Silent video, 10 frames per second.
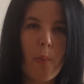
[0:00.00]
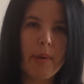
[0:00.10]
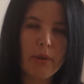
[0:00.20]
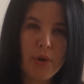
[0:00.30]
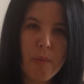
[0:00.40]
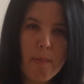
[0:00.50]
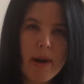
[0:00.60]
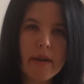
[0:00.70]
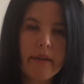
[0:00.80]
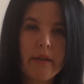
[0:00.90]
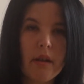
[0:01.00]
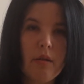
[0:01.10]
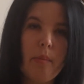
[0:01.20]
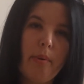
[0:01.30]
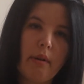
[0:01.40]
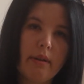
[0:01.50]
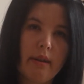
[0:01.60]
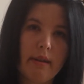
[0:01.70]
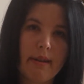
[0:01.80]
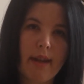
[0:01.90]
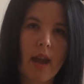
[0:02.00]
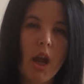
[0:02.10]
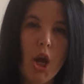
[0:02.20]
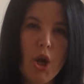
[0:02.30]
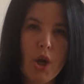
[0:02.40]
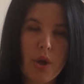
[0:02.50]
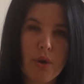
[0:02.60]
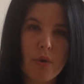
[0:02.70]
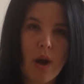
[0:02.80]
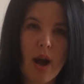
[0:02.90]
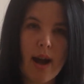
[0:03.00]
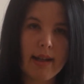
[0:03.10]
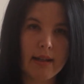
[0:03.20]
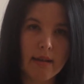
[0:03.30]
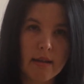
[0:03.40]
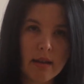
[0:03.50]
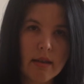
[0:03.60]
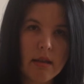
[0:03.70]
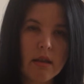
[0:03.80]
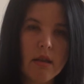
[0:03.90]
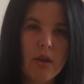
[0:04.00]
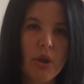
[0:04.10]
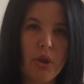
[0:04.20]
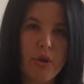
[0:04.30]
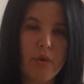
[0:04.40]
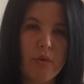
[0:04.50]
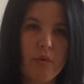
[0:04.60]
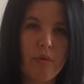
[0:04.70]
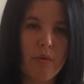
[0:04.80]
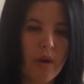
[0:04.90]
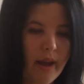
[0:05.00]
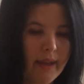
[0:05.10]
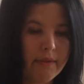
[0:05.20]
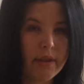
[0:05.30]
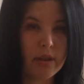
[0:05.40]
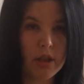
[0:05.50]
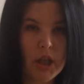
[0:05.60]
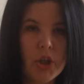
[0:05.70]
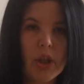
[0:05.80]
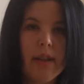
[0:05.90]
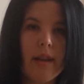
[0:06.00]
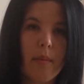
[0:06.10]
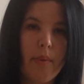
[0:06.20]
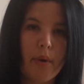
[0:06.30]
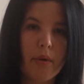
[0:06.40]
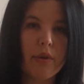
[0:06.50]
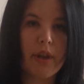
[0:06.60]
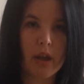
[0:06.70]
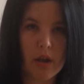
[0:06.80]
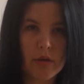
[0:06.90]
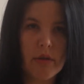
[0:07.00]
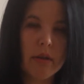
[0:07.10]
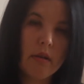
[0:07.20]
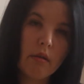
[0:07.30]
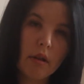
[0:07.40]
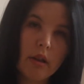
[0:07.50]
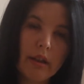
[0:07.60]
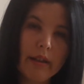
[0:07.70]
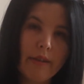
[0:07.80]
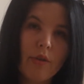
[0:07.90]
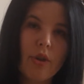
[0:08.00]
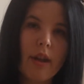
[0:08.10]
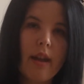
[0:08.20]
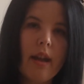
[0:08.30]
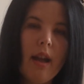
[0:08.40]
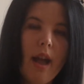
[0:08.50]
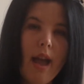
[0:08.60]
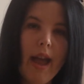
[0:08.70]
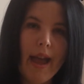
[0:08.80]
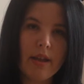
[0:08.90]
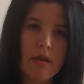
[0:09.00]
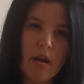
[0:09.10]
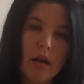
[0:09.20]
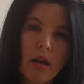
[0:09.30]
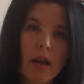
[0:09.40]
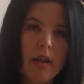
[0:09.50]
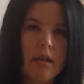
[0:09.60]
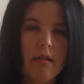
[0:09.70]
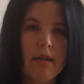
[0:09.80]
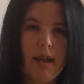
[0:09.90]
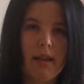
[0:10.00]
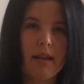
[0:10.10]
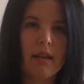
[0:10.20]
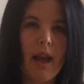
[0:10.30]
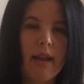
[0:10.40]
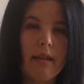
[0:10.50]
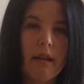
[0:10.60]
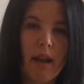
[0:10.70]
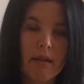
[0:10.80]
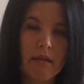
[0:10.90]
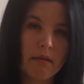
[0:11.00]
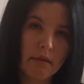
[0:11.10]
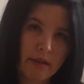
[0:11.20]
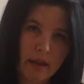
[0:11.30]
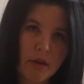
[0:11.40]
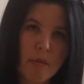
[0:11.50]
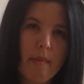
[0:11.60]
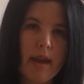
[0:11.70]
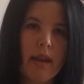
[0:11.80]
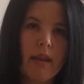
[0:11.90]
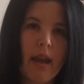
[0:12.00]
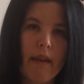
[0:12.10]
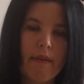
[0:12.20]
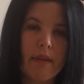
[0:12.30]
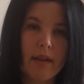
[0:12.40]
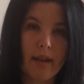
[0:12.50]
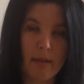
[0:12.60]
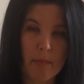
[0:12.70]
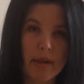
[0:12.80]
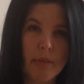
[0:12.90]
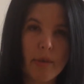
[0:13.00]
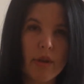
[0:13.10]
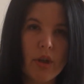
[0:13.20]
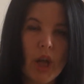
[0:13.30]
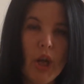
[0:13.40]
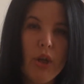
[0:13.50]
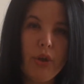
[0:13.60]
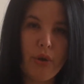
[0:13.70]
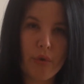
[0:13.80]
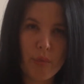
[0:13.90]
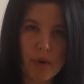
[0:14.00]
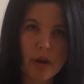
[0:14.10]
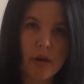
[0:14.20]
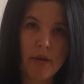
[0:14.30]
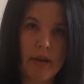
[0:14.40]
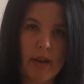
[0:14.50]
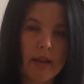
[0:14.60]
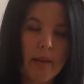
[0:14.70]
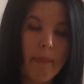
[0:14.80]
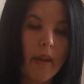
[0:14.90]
but you master your presence there. You are consistent, you have strategically approached the content you're going to share, and you're going to nail it. And then you make an effort, a commitment to work on it.